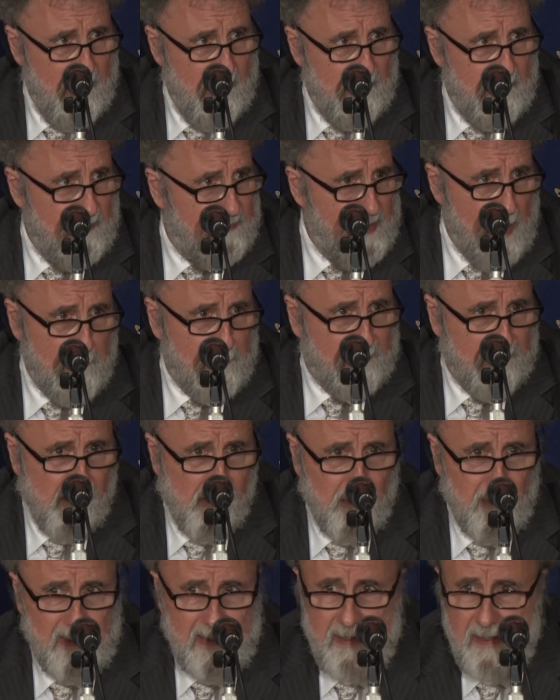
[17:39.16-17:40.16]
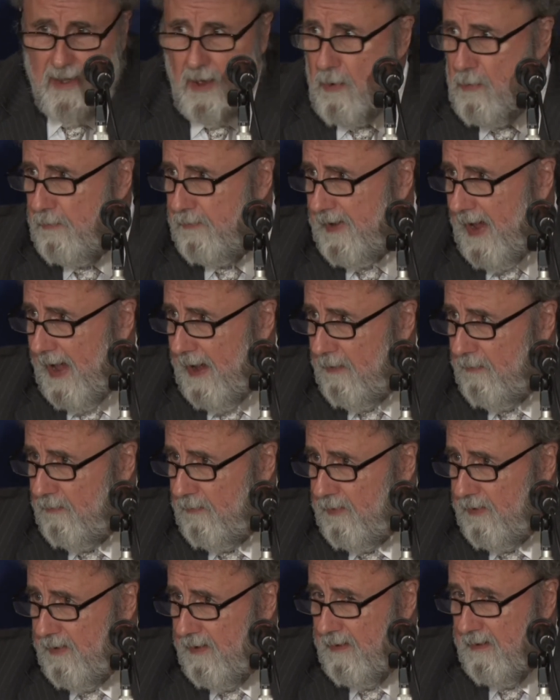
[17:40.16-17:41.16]
There's absolutely no
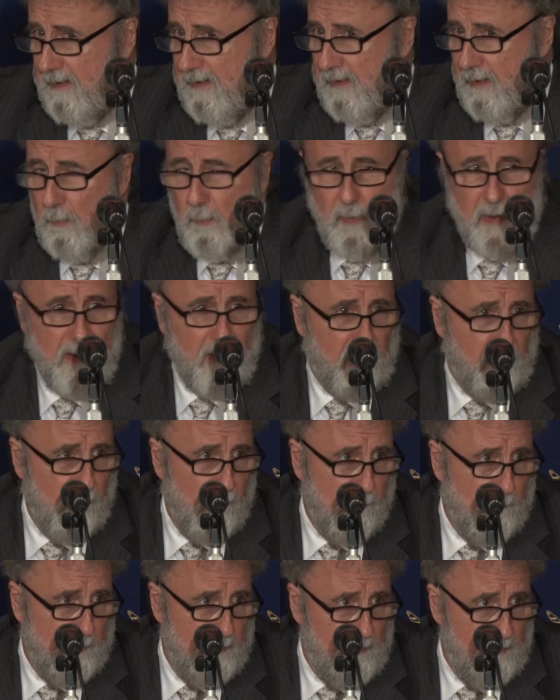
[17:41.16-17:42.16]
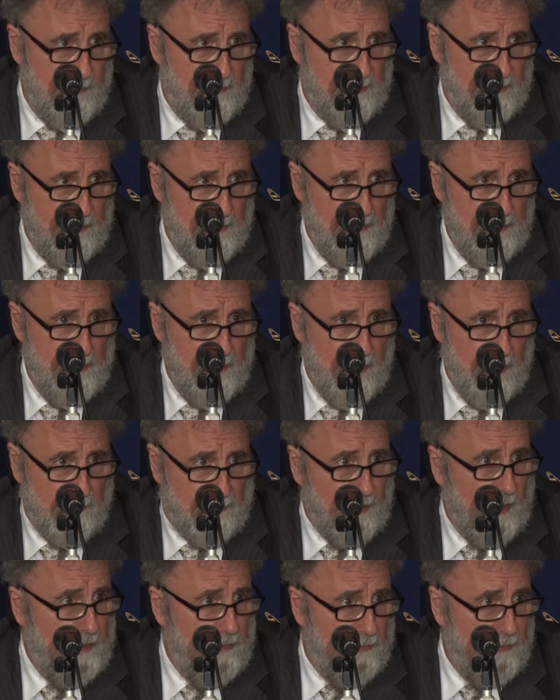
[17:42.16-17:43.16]
doubt that we humans are
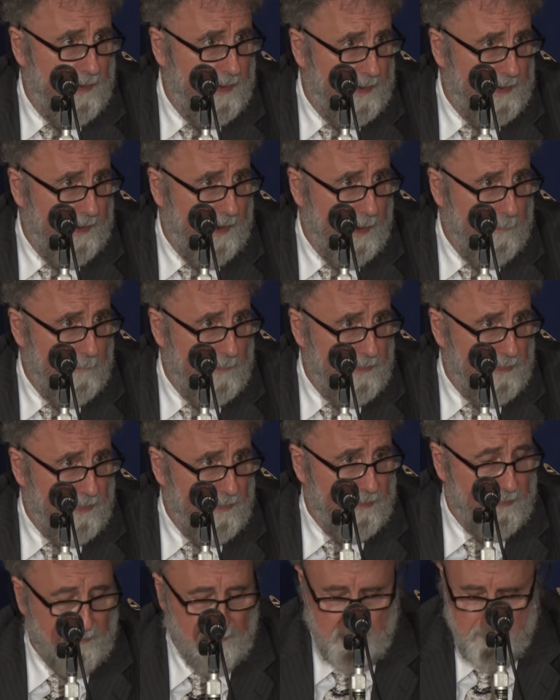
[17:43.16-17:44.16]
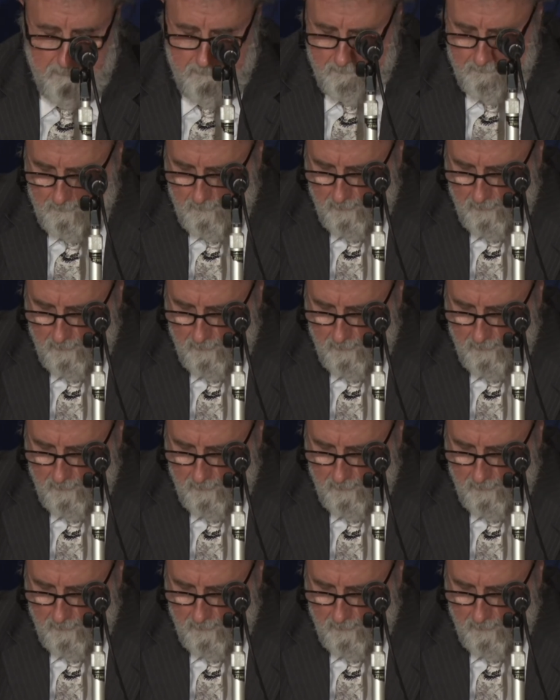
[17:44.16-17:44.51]
changing the climate system.